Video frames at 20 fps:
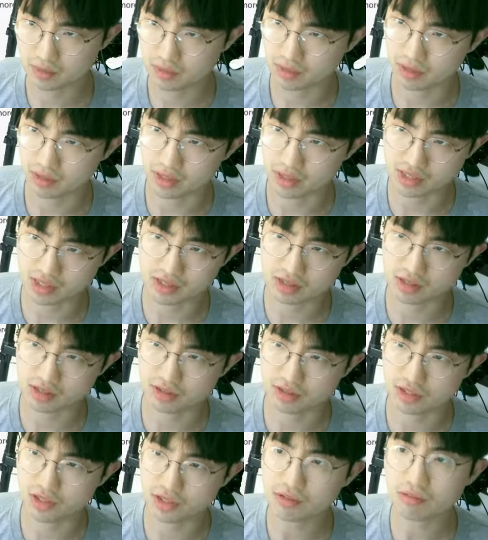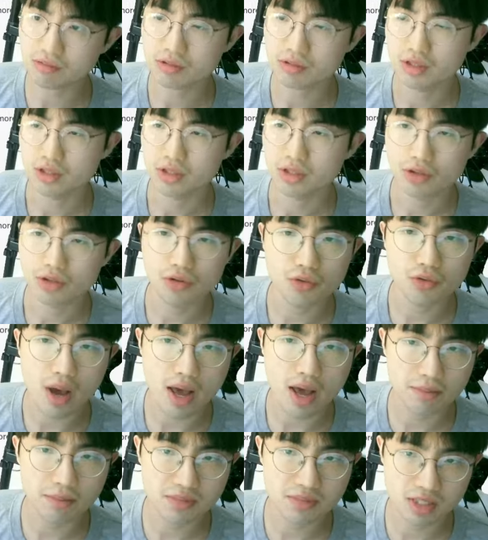let's continue. You
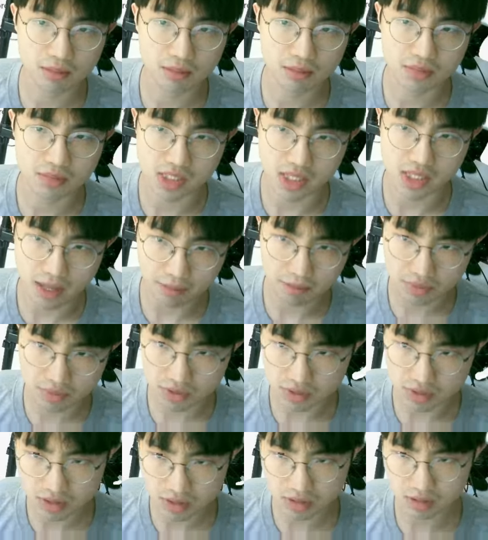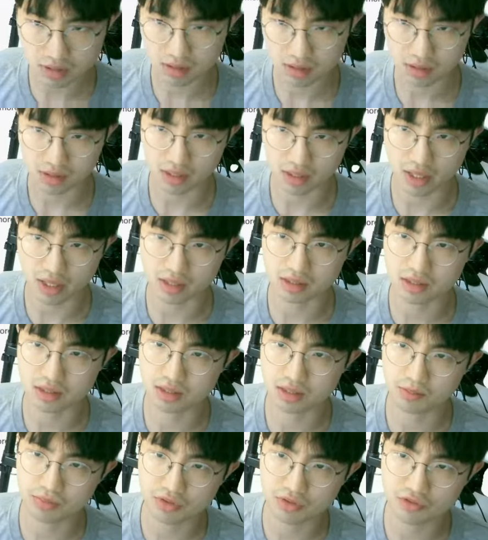have some samples, like a
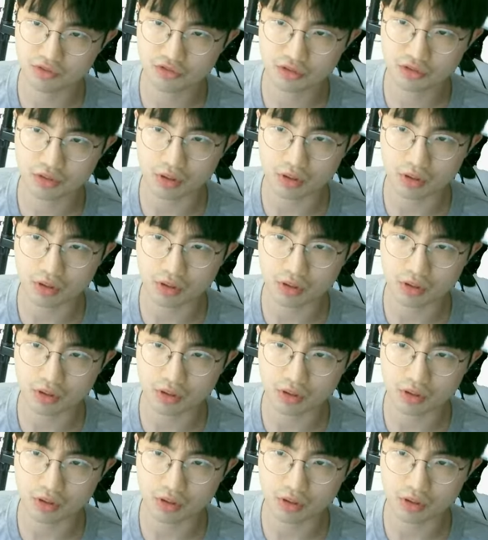spoonful